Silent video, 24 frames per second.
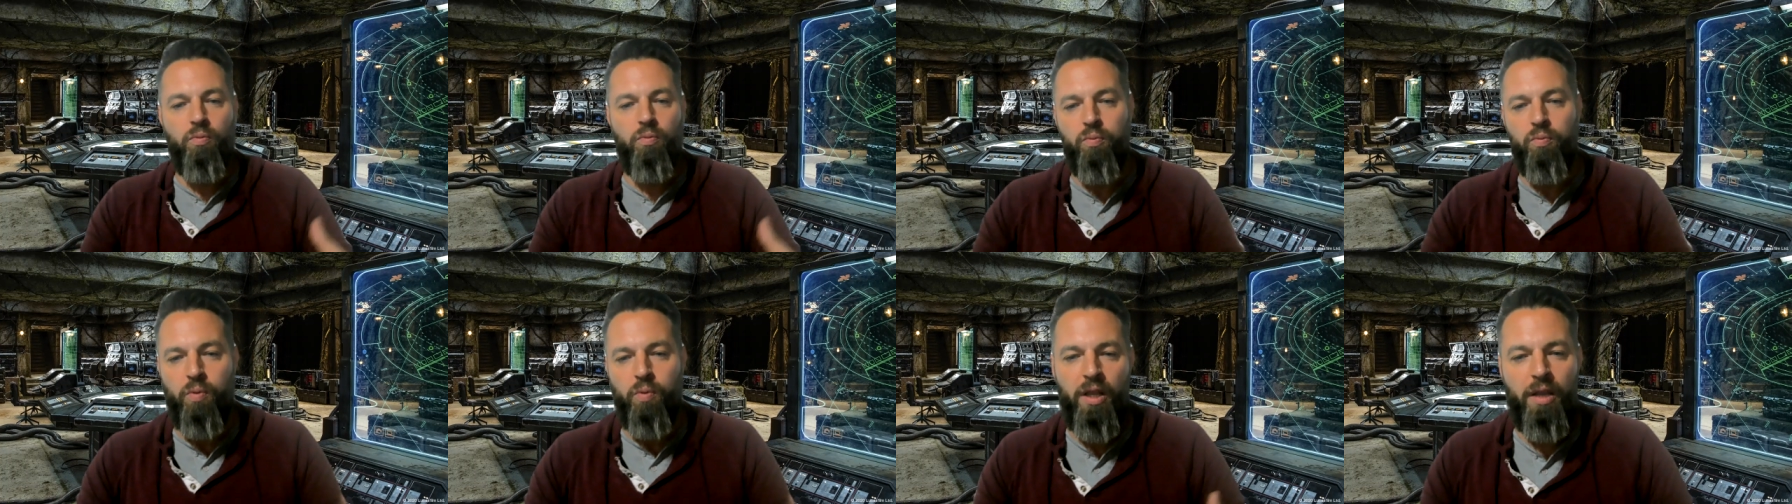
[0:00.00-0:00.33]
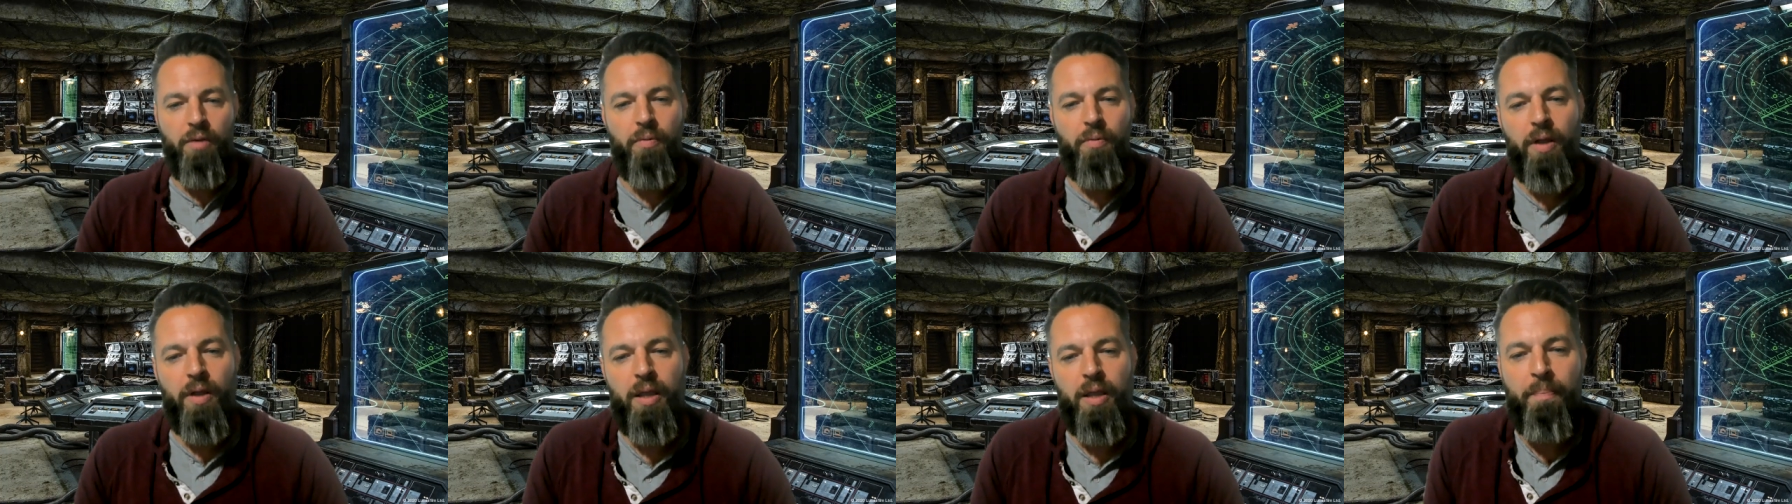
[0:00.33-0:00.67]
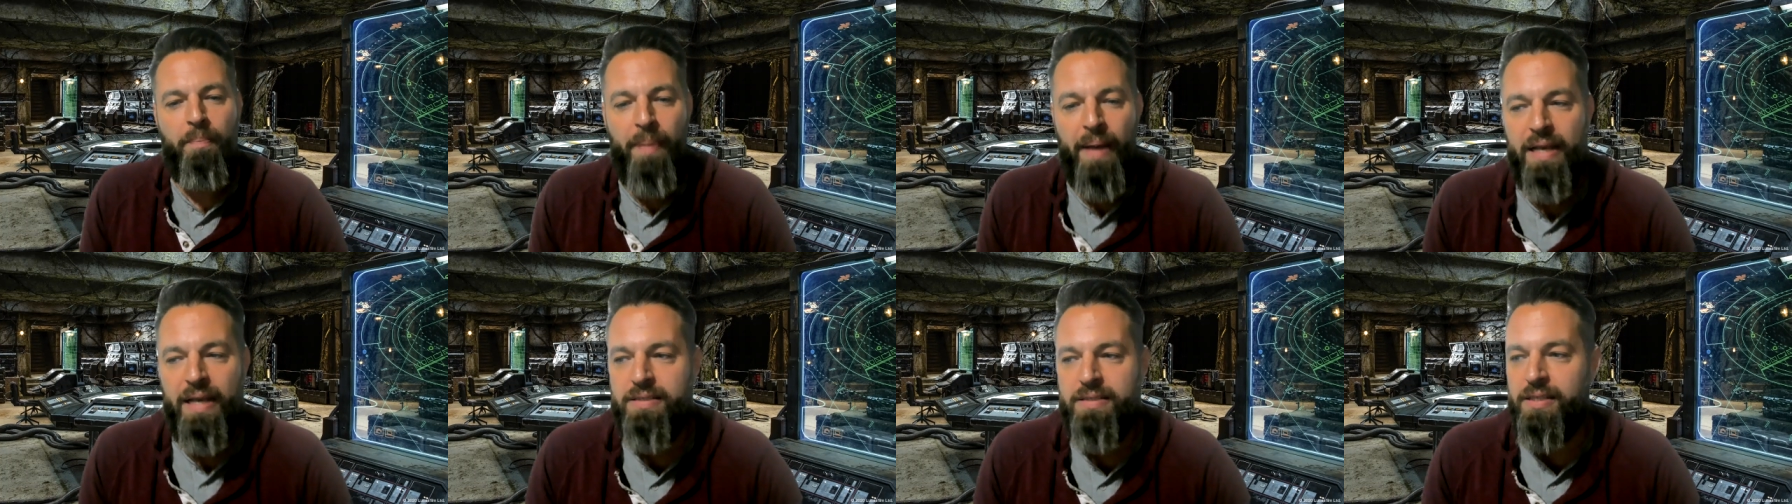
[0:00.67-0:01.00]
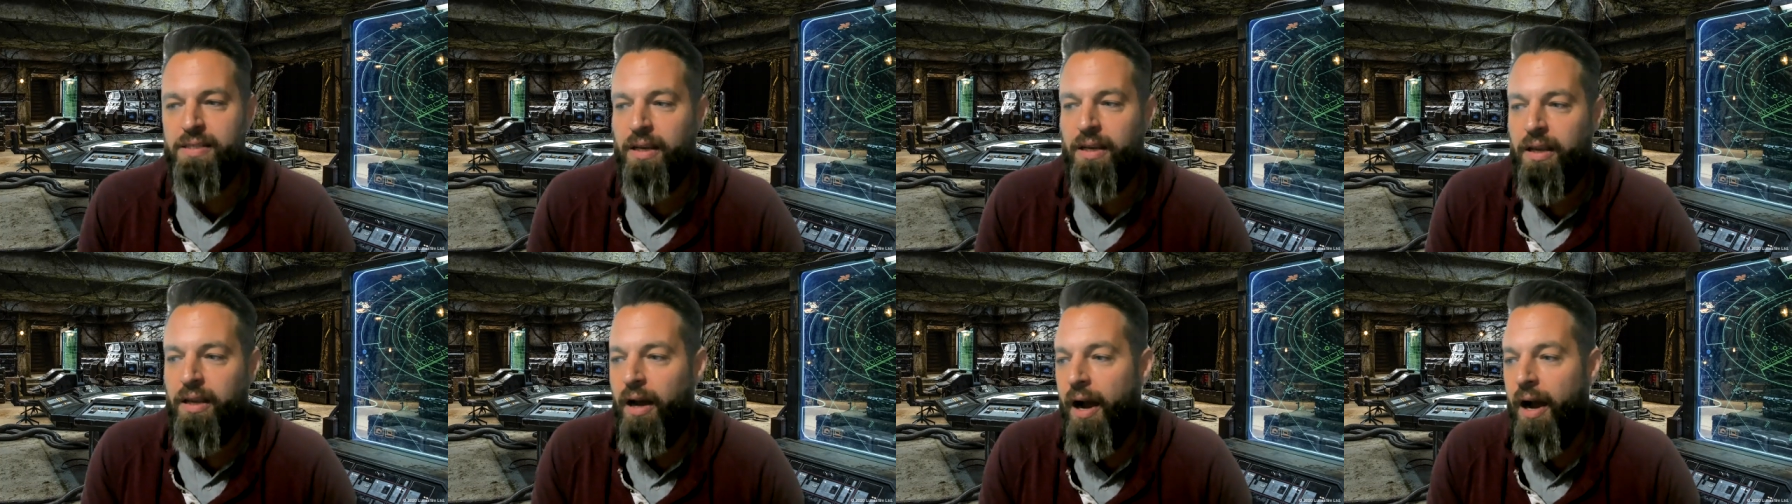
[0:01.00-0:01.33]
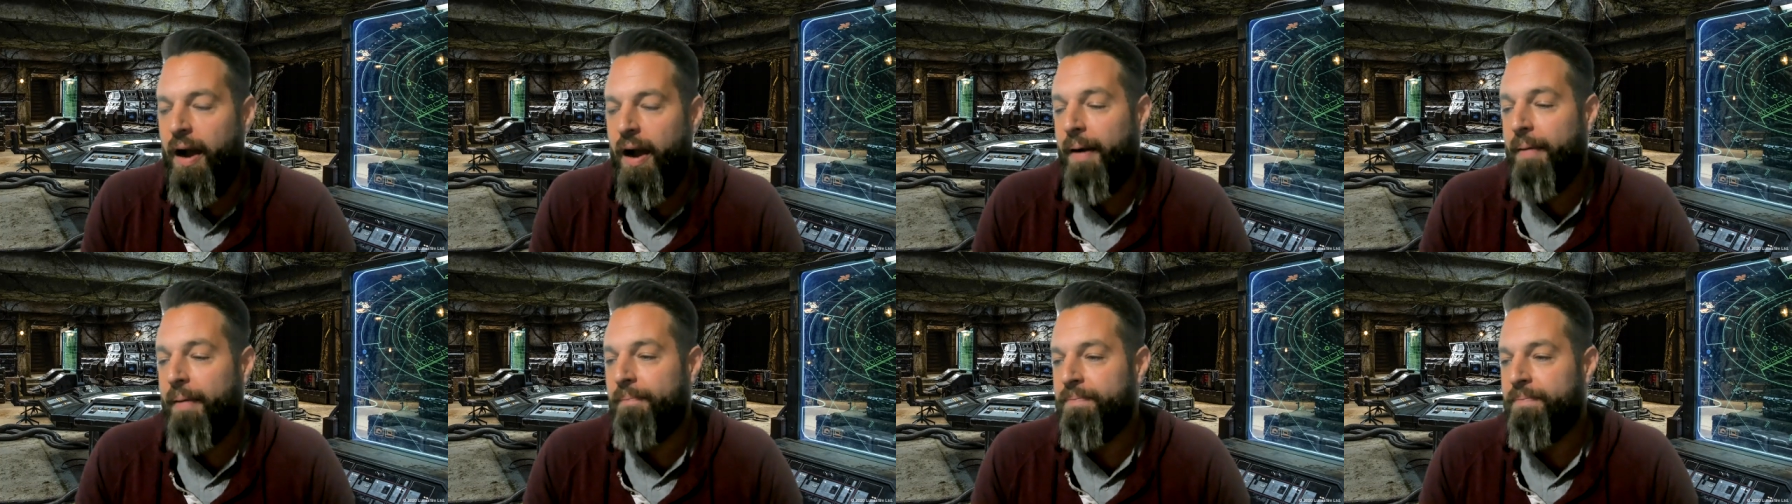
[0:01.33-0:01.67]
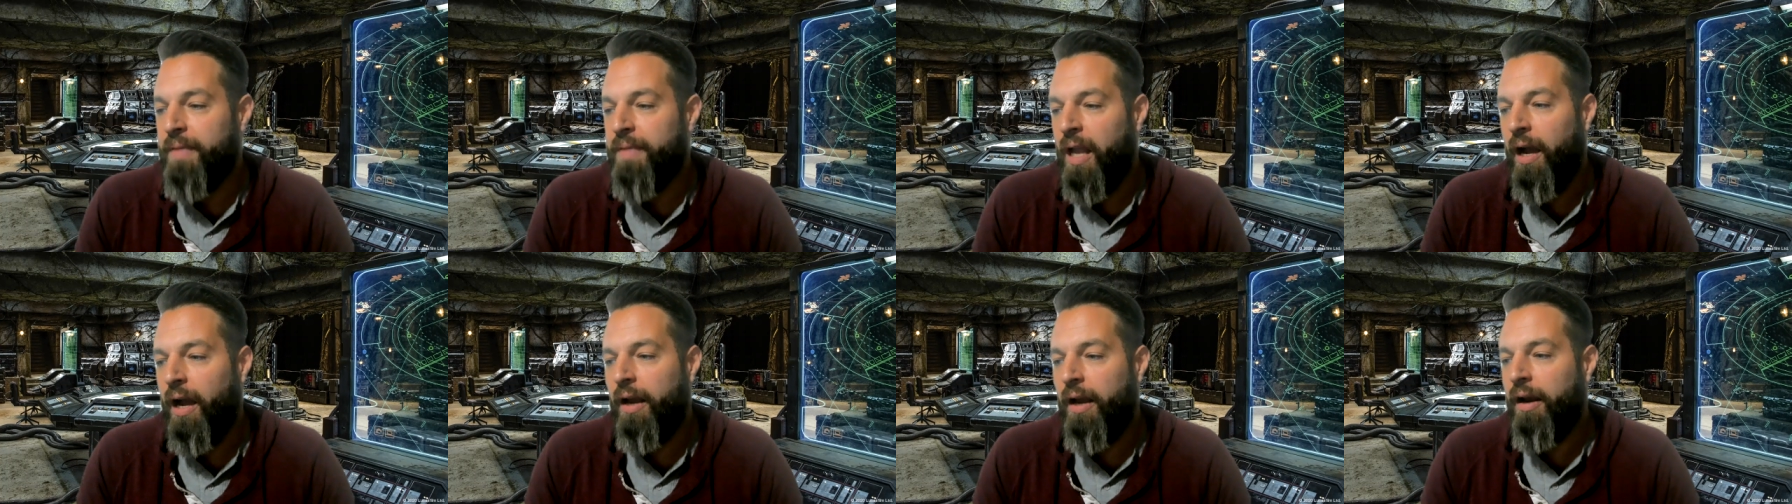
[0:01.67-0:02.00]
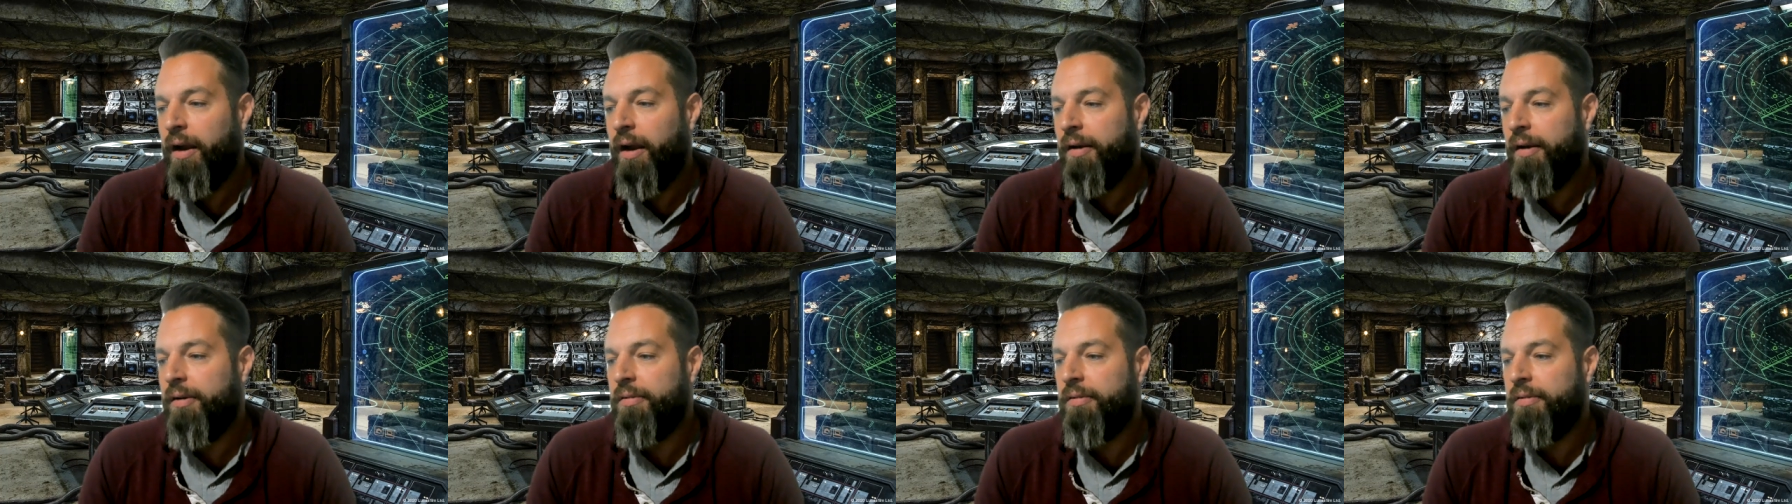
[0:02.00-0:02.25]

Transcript: really, really basic. Uh, I,